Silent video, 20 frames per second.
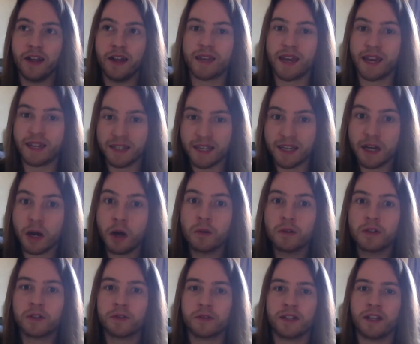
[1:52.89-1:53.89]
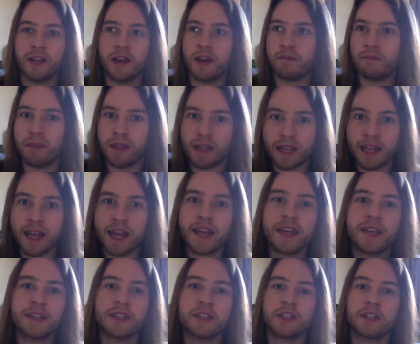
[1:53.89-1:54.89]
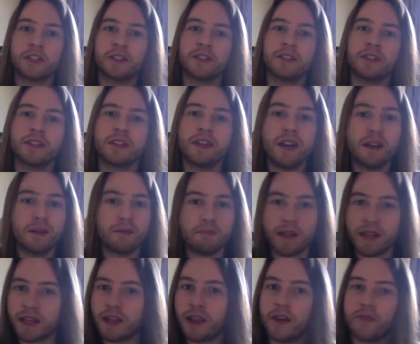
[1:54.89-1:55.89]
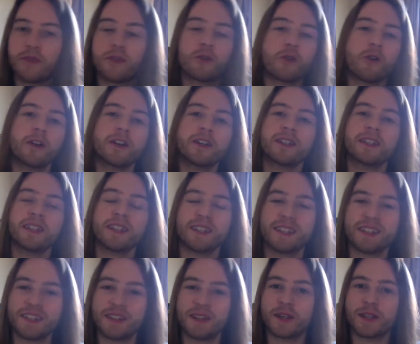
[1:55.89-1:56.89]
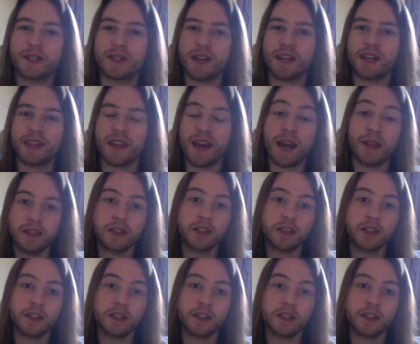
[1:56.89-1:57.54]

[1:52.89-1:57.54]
getting older and like middle age and midlife crisis and things like that.